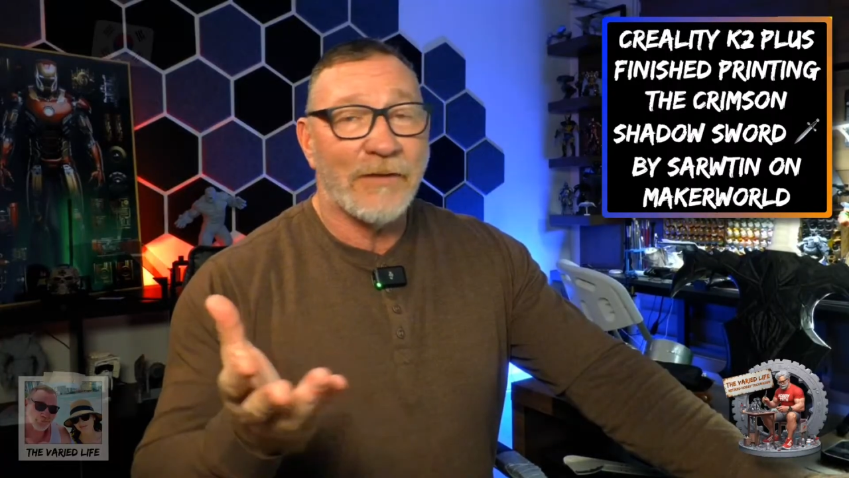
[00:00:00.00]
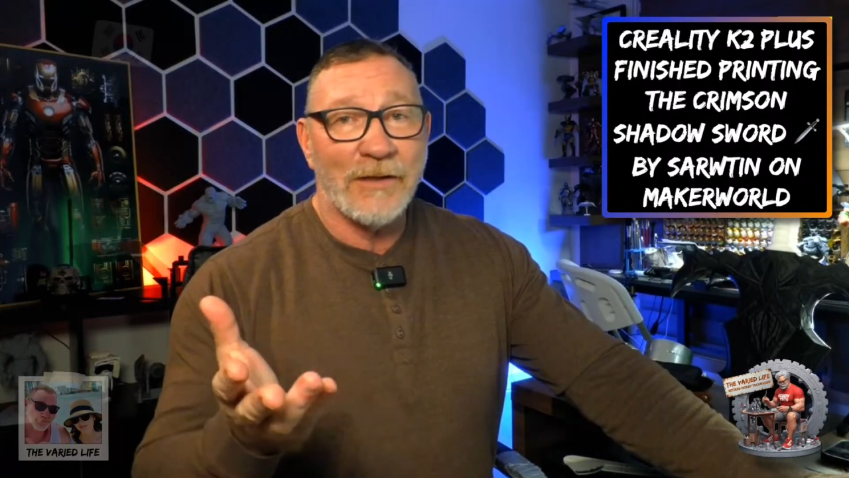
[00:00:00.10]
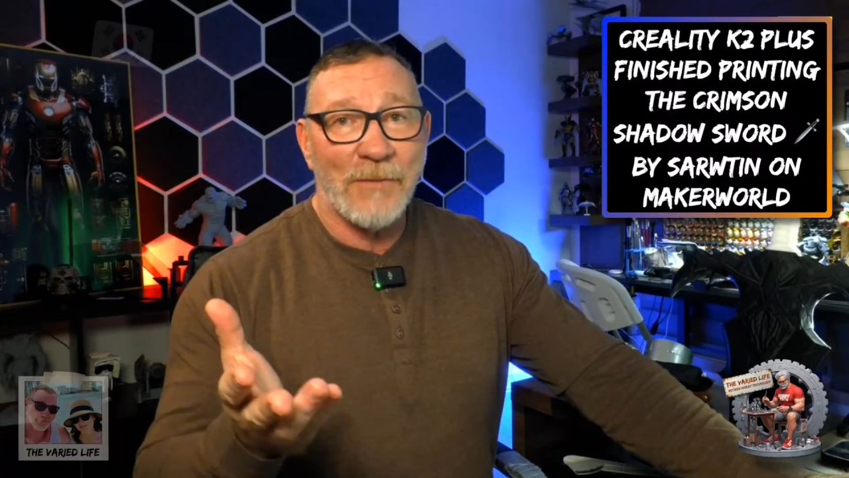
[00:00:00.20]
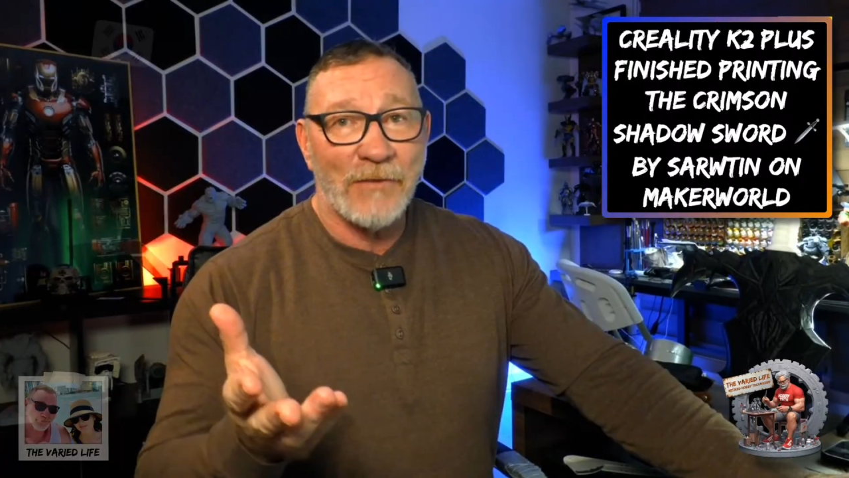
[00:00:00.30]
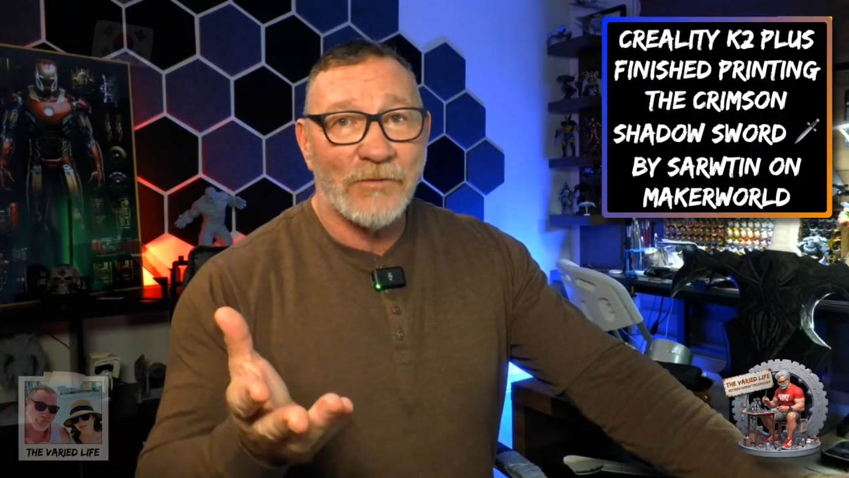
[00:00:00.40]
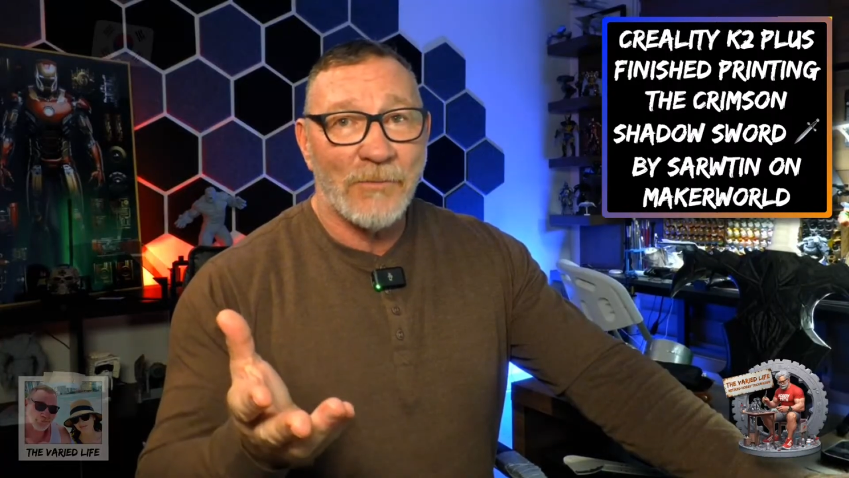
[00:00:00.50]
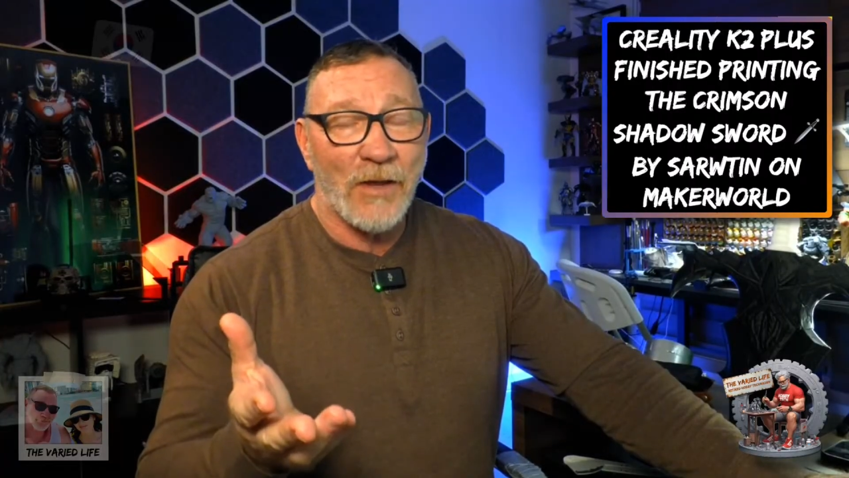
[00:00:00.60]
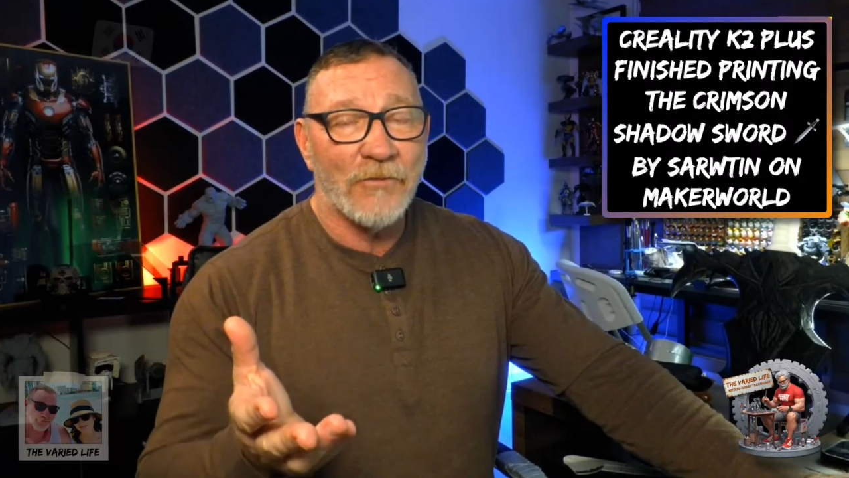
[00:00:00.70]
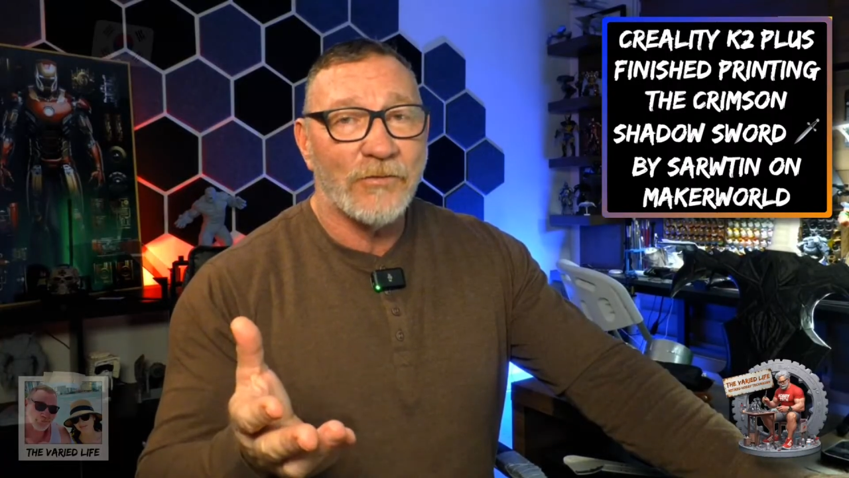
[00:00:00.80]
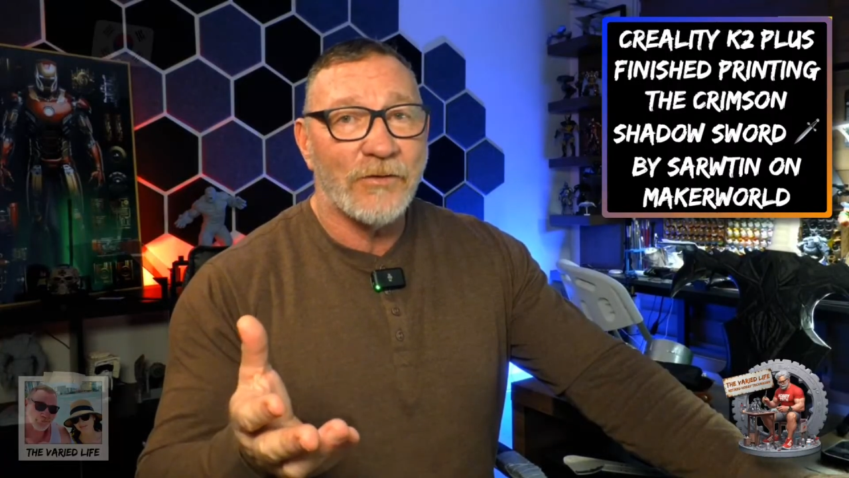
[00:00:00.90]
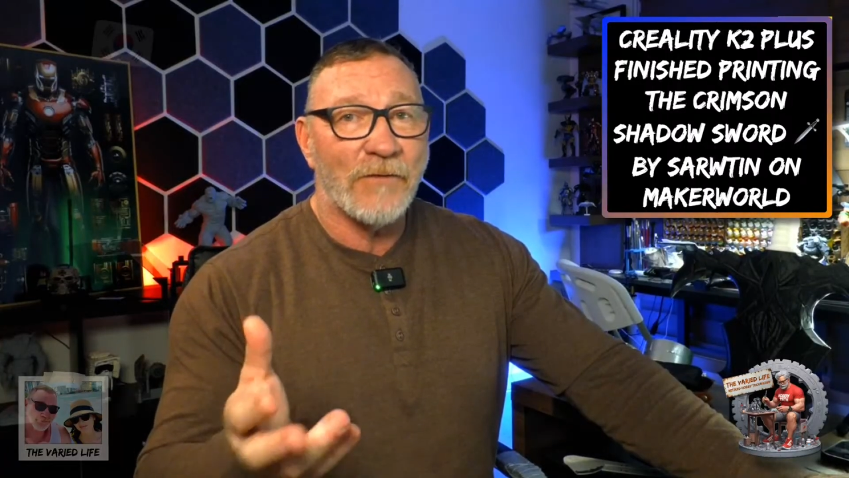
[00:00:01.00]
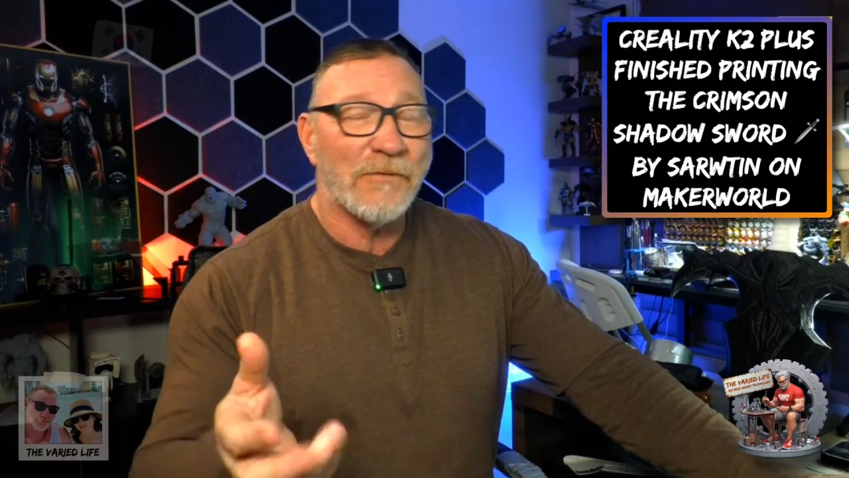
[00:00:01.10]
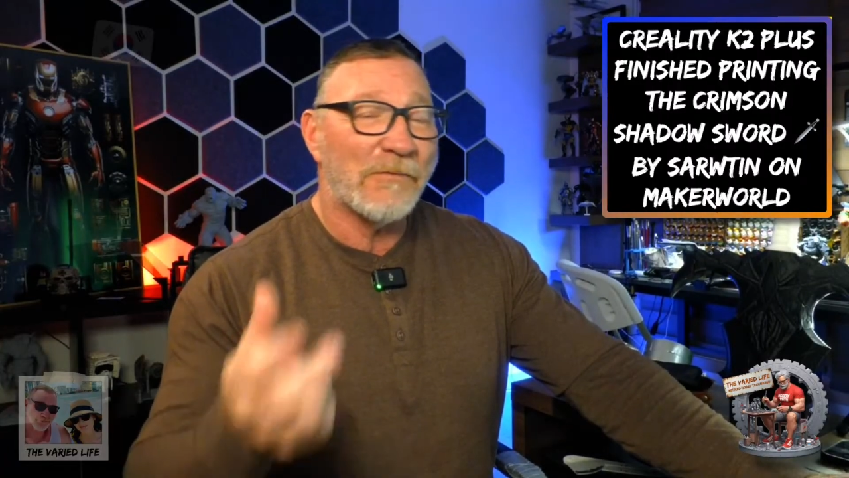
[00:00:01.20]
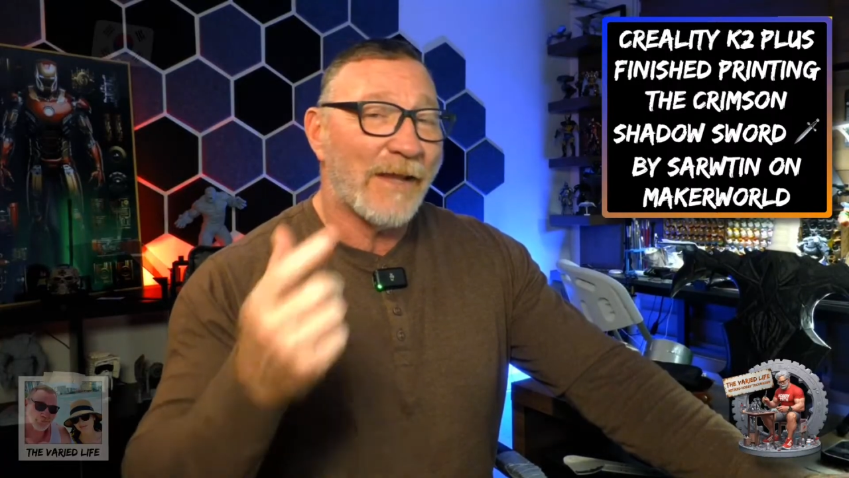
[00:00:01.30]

think about some other stuff.